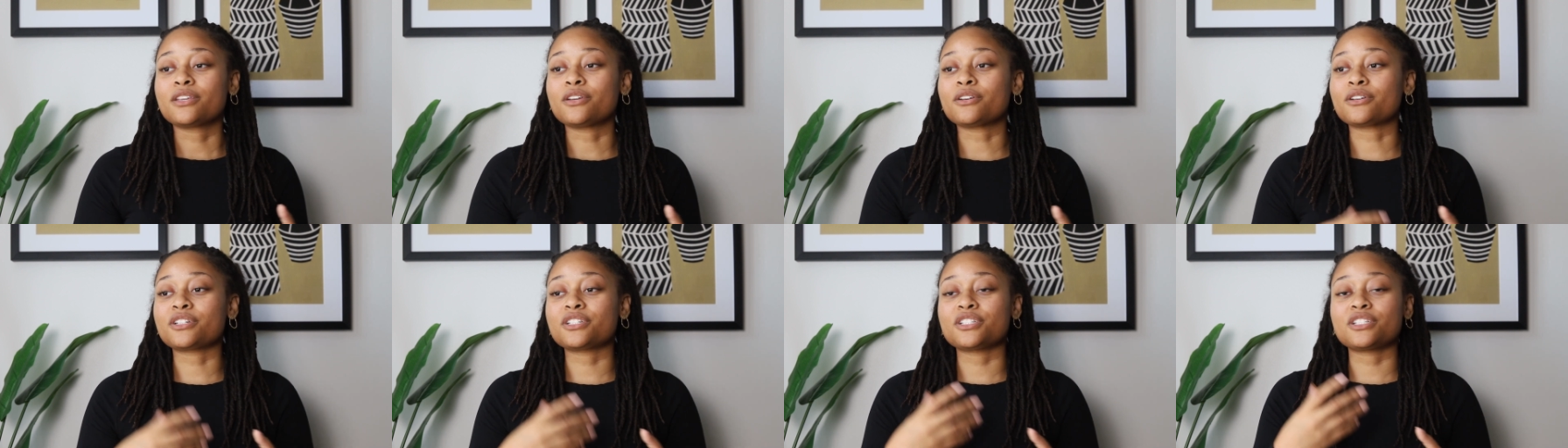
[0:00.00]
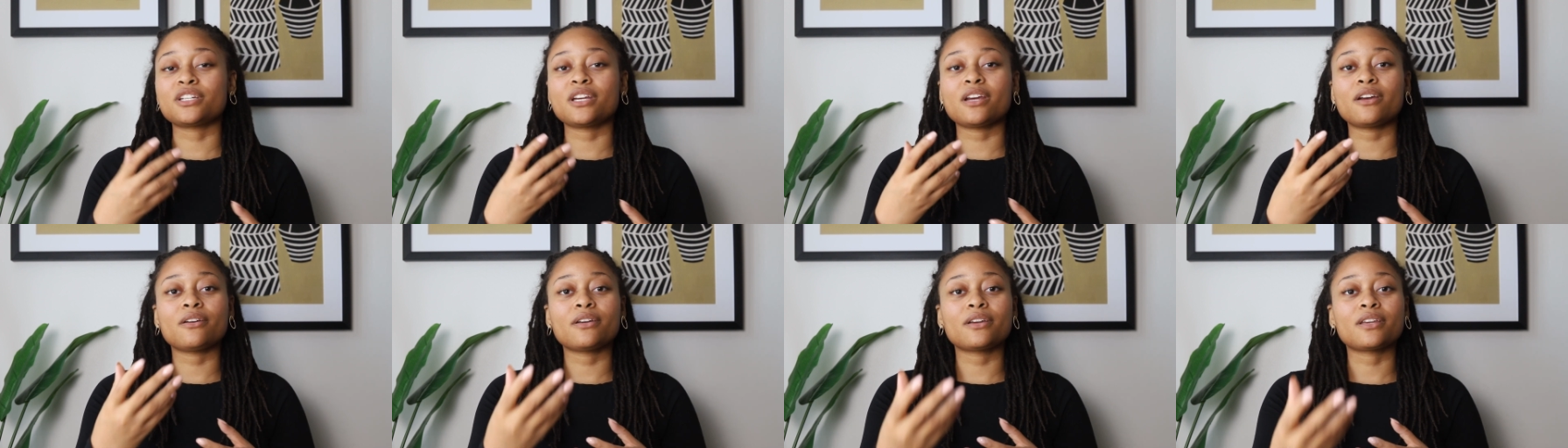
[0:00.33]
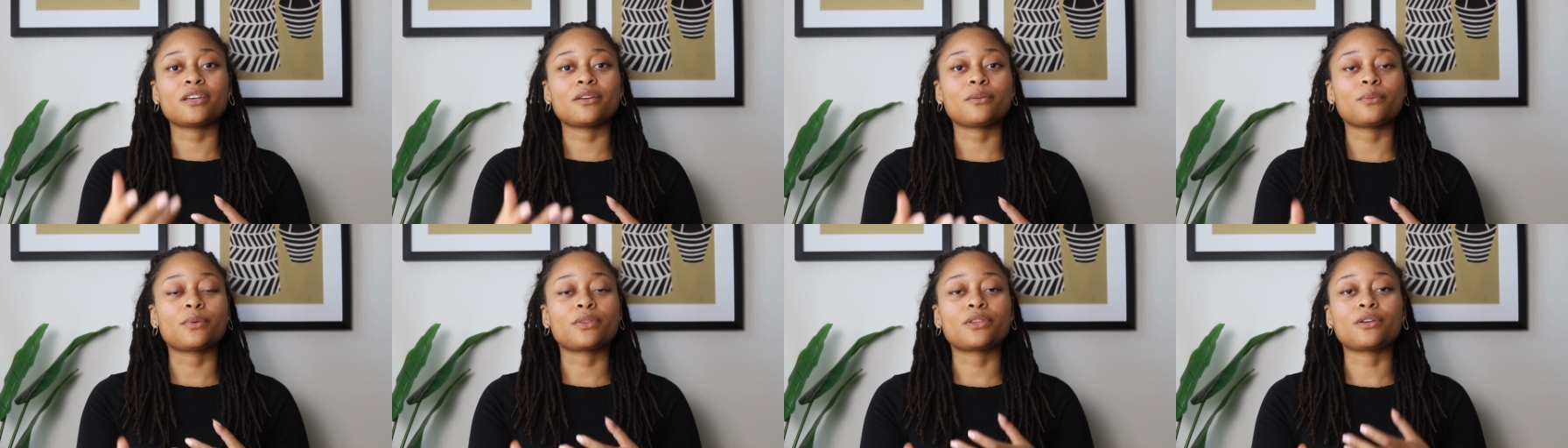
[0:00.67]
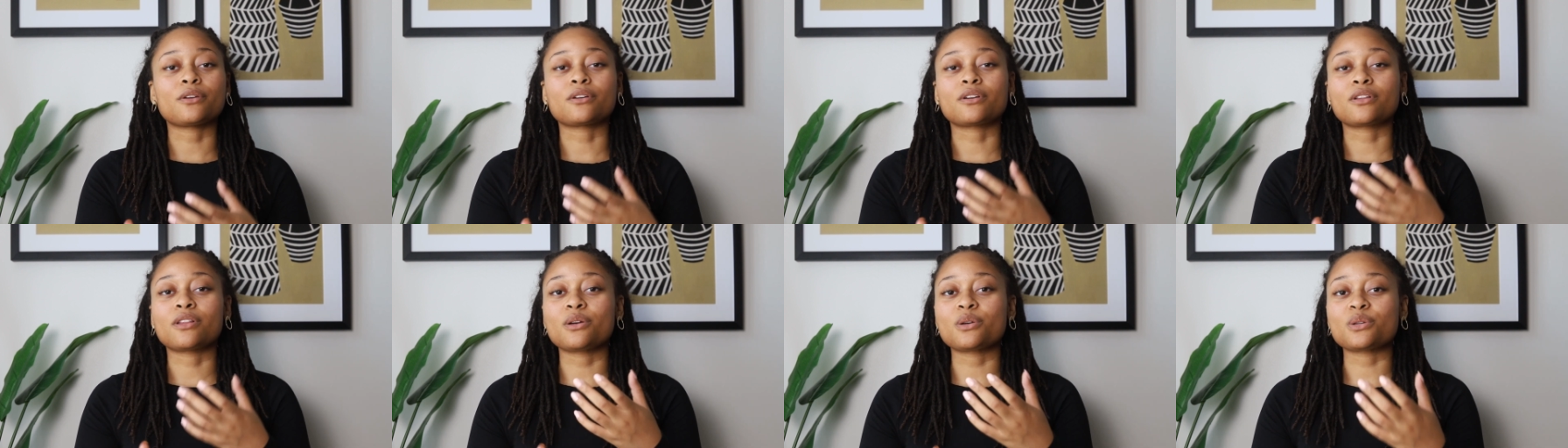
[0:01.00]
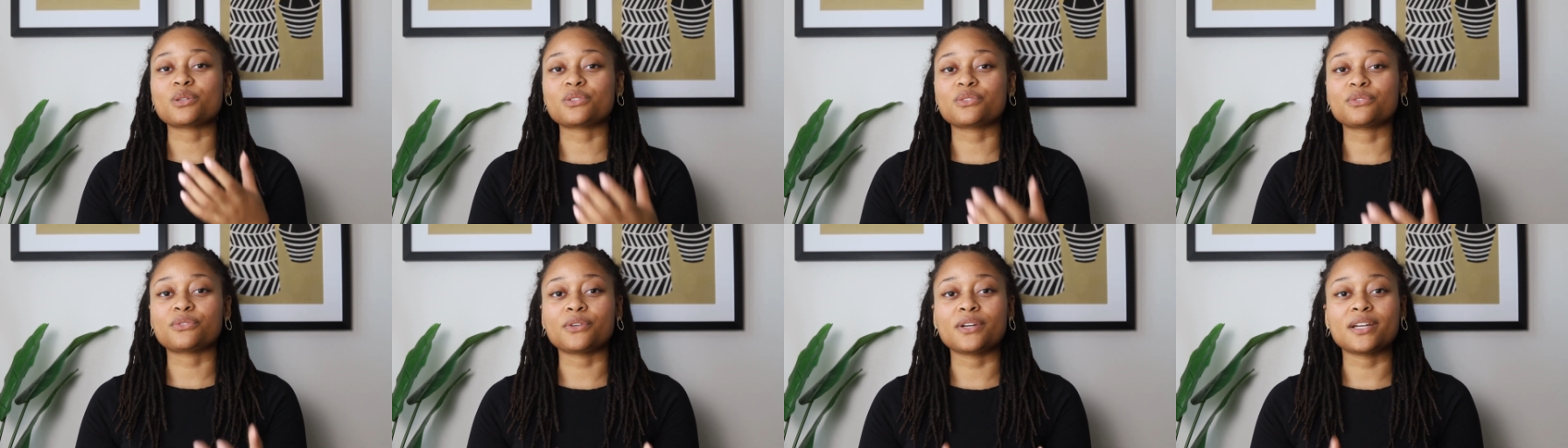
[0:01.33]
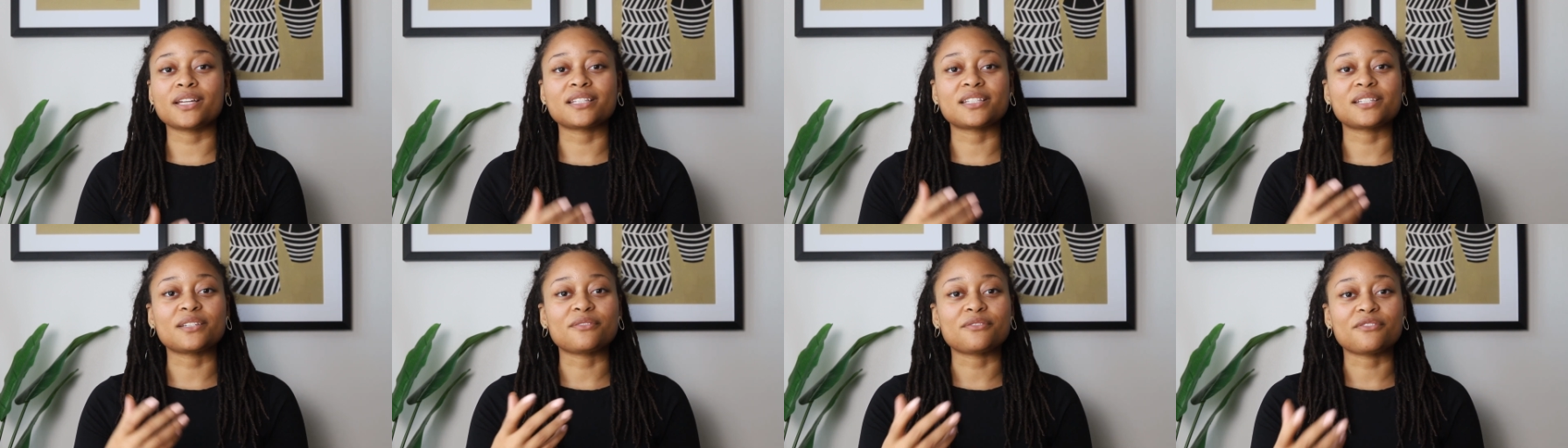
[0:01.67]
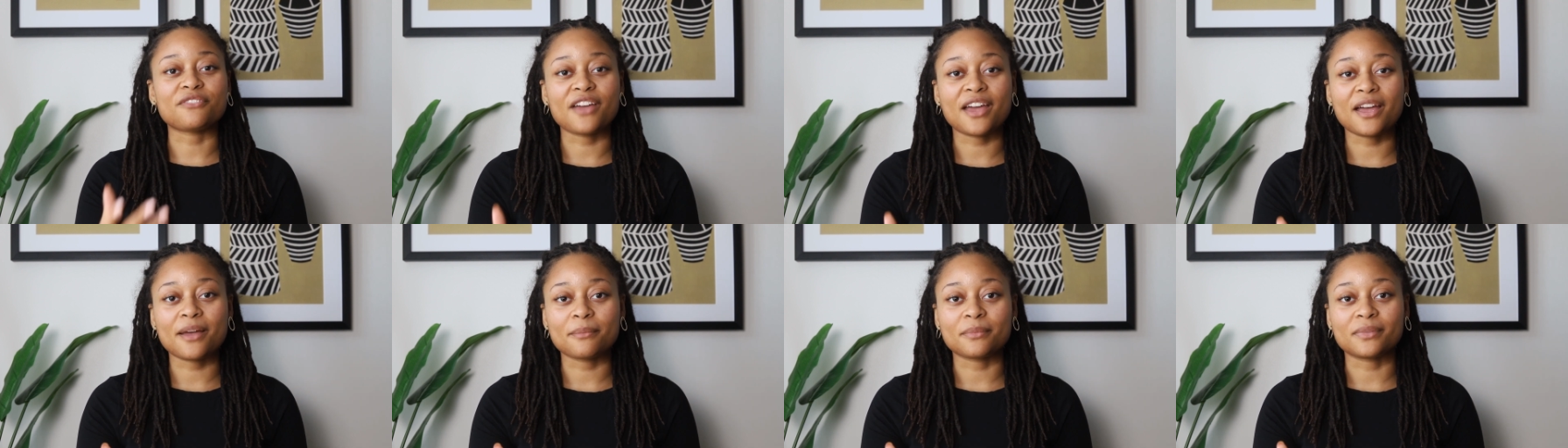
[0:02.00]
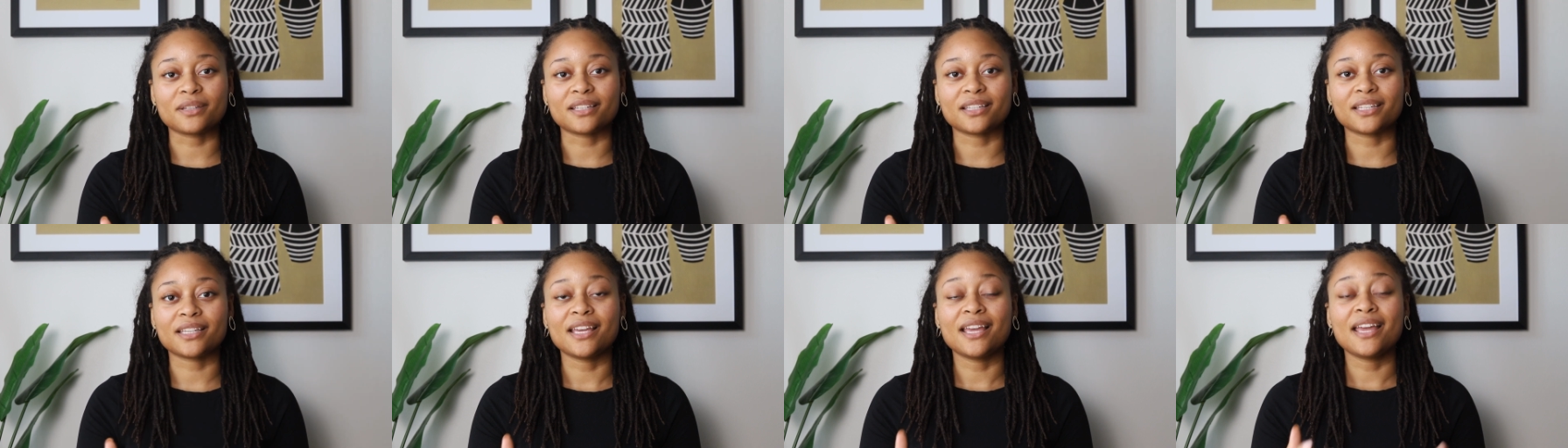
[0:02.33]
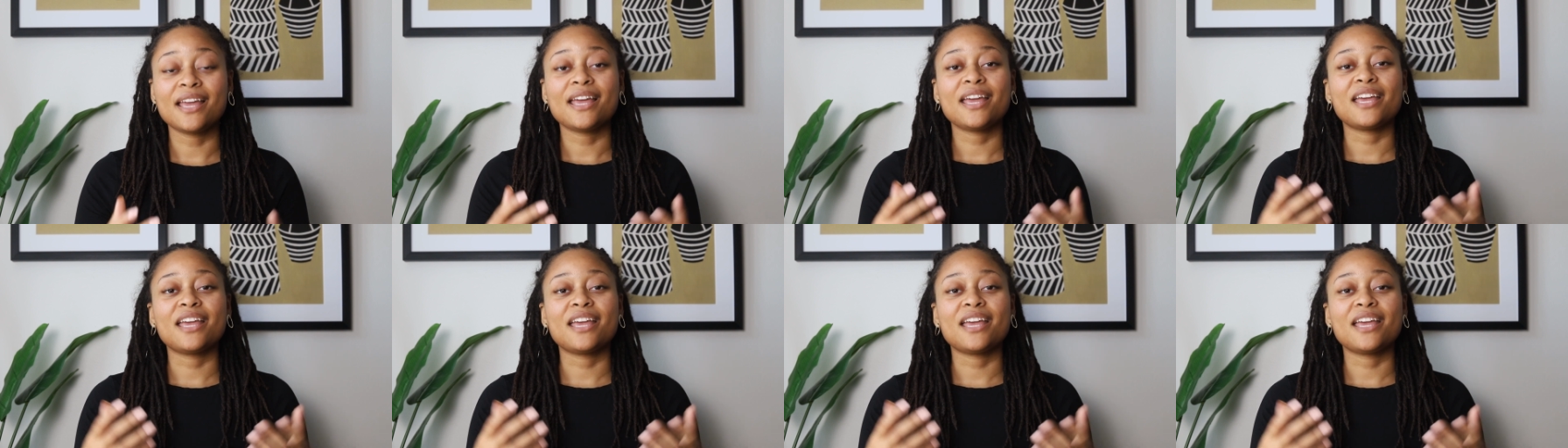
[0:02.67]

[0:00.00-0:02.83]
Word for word: You're sharing it with your close friends and family.